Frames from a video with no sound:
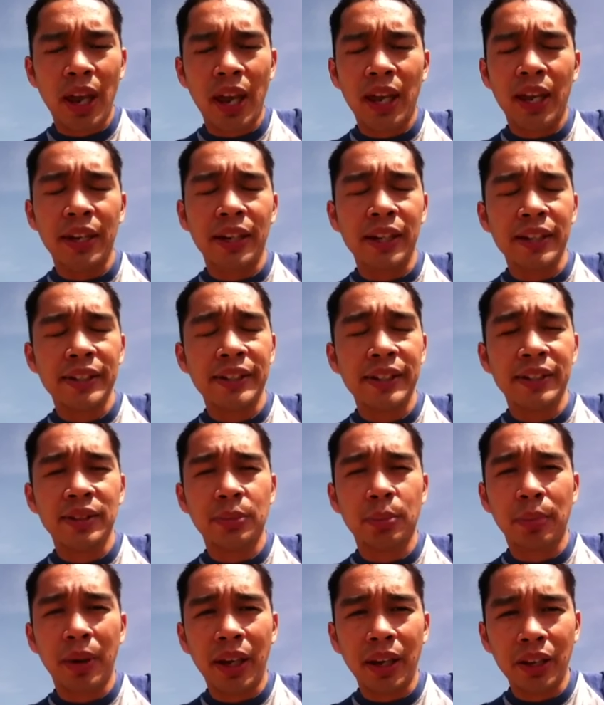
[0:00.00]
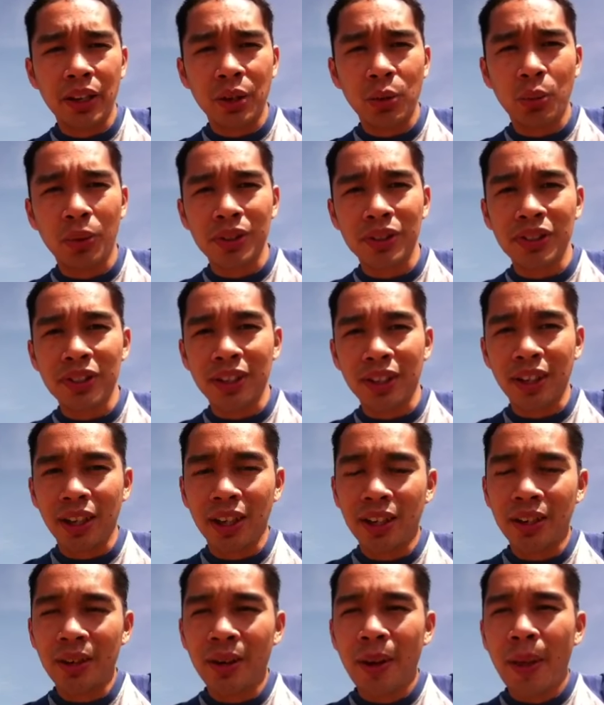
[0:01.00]
And this is Baker once
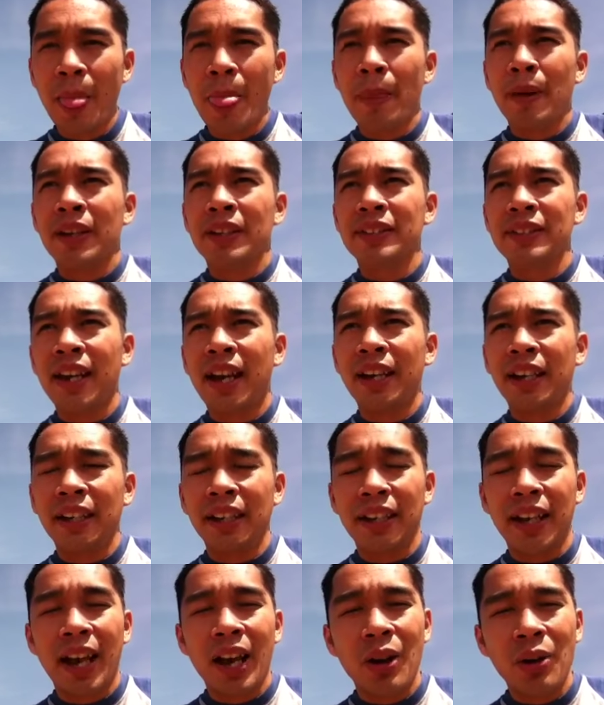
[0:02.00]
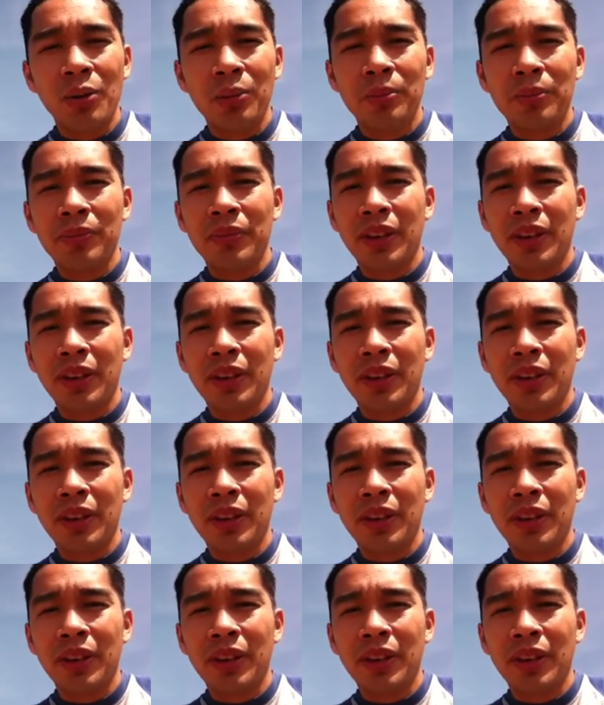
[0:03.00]
again, signing out.